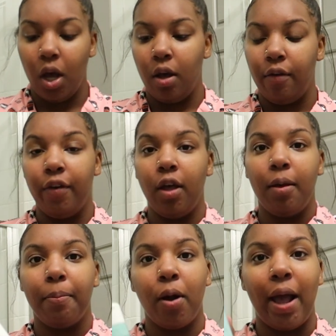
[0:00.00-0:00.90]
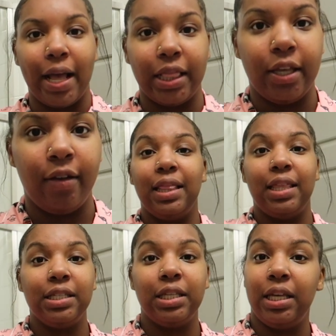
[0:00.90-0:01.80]
of Proactive, and
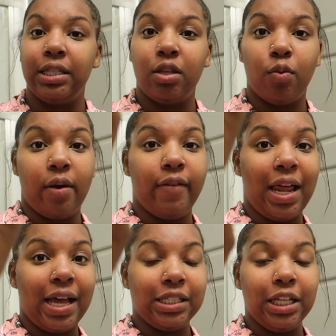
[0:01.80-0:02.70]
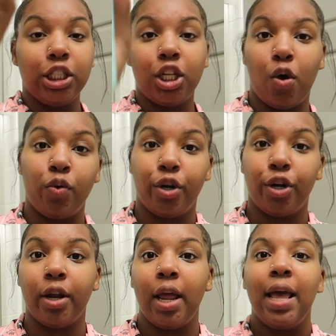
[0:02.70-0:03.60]
this is the Rebelizing
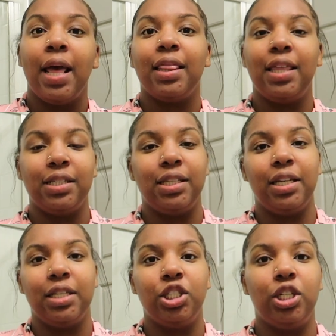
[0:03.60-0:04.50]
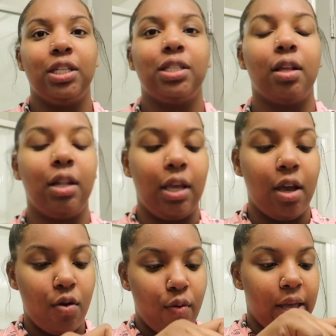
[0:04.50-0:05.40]
Toner. This is just
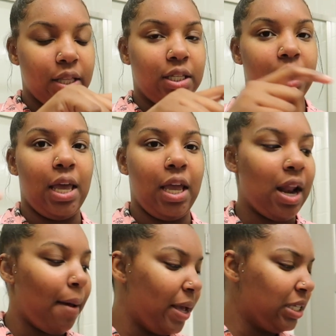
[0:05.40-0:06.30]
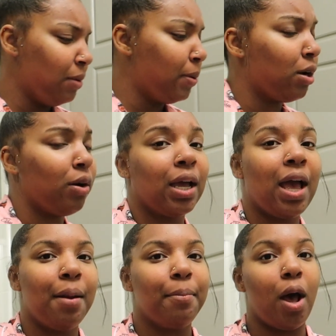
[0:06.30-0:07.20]
liquid, and I basically put it on the
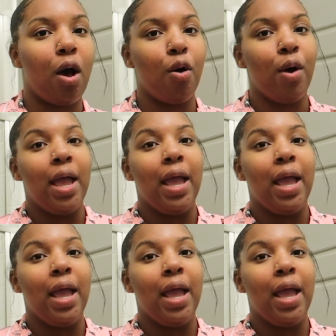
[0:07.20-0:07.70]
cotton ball.